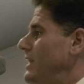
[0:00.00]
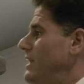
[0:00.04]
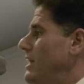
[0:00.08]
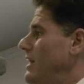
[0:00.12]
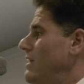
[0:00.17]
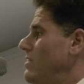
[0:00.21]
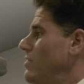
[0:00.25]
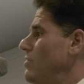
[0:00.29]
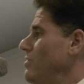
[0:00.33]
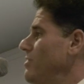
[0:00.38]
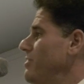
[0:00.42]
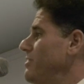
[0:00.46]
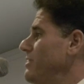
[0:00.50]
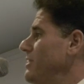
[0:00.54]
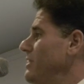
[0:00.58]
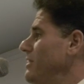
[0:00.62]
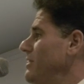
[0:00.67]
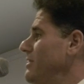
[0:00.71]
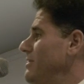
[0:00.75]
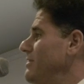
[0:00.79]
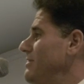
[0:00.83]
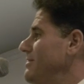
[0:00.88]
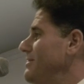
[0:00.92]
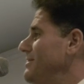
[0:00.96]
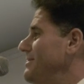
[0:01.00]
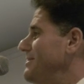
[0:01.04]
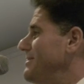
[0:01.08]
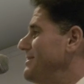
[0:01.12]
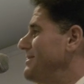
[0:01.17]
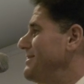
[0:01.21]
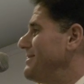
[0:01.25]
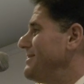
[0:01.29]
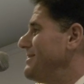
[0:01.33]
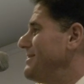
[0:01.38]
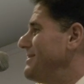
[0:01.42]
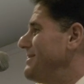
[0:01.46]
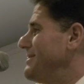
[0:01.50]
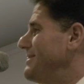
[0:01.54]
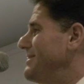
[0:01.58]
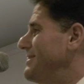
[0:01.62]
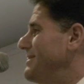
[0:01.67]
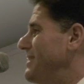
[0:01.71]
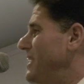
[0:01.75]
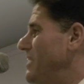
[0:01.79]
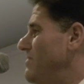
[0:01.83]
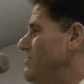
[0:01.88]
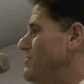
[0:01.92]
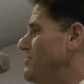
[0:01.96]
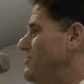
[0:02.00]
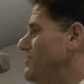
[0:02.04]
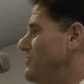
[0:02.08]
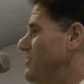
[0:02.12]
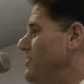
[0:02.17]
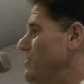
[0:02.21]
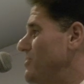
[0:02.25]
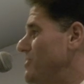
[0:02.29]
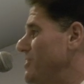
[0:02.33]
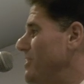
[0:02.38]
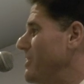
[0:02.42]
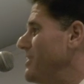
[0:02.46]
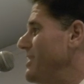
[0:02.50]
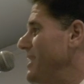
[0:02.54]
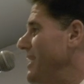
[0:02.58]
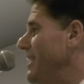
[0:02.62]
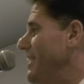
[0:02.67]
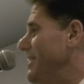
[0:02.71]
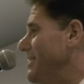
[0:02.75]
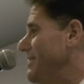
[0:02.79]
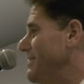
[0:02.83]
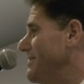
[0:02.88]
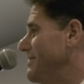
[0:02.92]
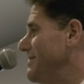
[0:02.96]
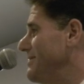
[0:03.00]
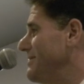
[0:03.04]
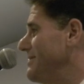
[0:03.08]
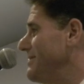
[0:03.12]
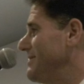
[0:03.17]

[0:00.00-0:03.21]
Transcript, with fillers: And I don't think they've, they're done yet.